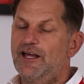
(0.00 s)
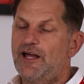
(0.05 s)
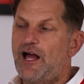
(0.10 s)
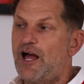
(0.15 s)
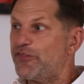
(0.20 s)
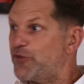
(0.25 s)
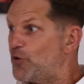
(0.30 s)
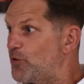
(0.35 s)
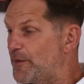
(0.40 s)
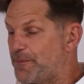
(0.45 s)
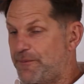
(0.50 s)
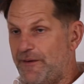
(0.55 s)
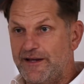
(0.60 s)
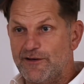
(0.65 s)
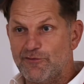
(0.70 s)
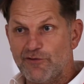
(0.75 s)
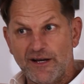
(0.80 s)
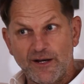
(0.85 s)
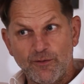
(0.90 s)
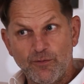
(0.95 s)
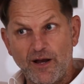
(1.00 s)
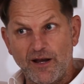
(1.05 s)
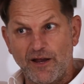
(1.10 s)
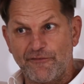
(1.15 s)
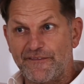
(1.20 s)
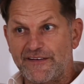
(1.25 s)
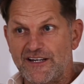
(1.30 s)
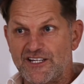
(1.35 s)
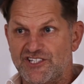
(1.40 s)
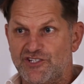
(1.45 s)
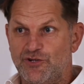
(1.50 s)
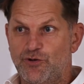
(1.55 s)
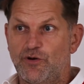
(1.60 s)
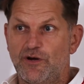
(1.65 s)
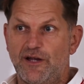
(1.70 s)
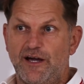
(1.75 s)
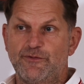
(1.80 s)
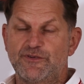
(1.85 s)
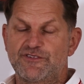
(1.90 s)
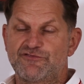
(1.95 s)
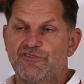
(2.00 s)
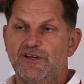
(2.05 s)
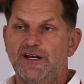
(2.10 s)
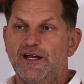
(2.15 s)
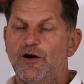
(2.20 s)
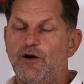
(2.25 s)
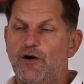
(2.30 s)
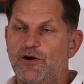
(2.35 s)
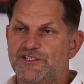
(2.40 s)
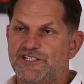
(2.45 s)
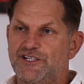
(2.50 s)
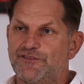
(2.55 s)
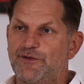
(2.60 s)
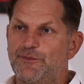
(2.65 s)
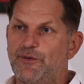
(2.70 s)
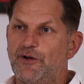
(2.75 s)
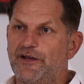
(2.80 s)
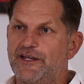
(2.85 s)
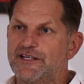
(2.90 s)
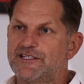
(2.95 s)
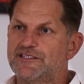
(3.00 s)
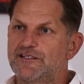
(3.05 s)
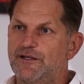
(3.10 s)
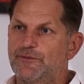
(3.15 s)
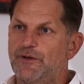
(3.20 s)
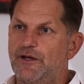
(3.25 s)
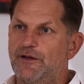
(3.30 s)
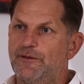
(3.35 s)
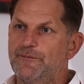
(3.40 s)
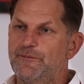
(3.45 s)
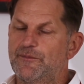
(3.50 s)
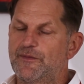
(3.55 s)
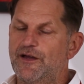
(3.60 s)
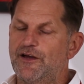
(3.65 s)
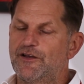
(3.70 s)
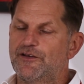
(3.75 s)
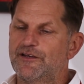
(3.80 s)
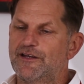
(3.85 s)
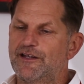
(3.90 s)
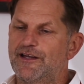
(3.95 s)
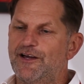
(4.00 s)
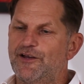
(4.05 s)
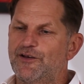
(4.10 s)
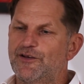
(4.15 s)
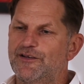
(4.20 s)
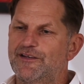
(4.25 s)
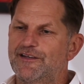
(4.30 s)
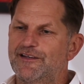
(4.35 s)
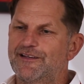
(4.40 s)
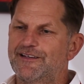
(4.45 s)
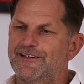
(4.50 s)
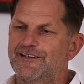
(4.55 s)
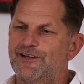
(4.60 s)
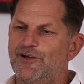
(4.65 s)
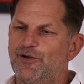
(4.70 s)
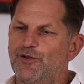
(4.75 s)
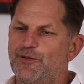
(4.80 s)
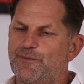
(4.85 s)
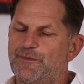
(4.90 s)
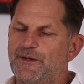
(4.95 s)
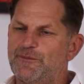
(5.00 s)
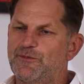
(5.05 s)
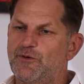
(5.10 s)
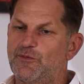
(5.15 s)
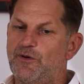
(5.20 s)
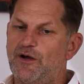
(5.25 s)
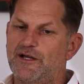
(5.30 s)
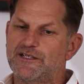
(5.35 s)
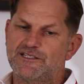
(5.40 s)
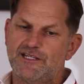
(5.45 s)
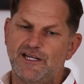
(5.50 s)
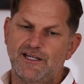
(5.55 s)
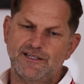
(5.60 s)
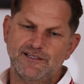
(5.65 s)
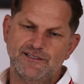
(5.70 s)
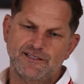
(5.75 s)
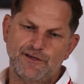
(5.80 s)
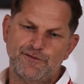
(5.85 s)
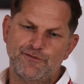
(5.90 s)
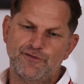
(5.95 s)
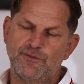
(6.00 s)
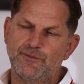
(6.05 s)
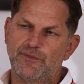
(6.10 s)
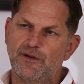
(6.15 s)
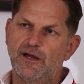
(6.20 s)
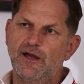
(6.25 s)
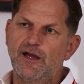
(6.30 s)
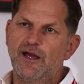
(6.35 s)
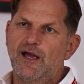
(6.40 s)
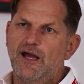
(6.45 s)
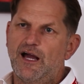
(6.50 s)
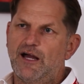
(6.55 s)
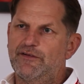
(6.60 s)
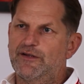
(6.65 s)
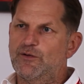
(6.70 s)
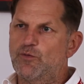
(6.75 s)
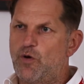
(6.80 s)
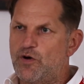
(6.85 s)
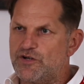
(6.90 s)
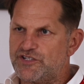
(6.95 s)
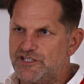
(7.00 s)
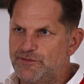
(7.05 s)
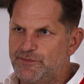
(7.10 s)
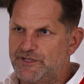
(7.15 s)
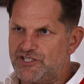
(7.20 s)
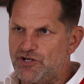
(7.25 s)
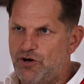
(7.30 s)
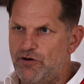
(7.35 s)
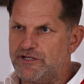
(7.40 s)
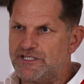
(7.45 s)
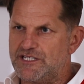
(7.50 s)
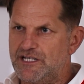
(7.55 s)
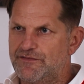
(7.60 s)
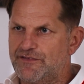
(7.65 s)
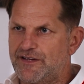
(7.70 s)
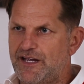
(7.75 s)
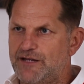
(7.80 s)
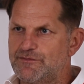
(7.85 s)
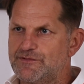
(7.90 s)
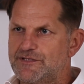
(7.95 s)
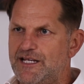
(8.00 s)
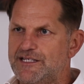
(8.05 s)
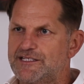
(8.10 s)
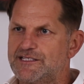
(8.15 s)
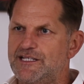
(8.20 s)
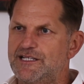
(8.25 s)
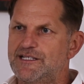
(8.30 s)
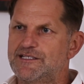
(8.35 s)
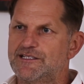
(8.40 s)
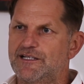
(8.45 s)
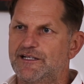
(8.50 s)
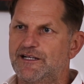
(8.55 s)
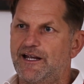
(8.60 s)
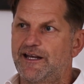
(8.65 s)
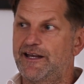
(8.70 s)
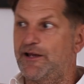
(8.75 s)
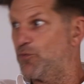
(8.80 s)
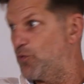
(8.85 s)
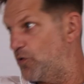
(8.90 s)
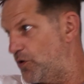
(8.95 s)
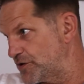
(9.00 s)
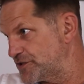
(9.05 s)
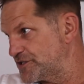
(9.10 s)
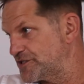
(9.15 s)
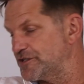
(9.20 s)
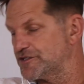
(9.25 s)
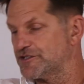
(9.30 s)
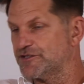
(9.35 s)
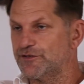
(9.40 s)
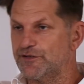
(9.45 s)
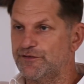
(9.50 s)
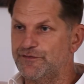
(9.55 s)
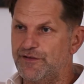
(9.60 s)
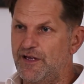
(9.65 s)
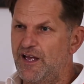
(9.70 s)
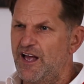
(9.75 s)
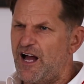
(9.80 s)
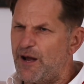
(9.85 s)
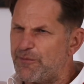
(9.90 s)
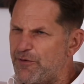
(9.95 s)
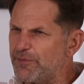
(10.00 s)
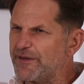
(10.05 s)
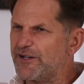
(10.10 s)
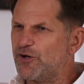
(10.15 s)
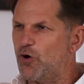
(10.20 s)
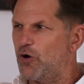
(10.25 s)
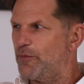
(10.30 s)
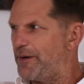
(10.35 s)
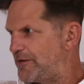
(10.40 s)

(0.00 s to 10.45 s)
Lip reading: I thought we played really well. I think the scoreline was really harsh, if I'm honest, and other people might say different, but having watched the majority of games last season and then watched the sort of, I probably caught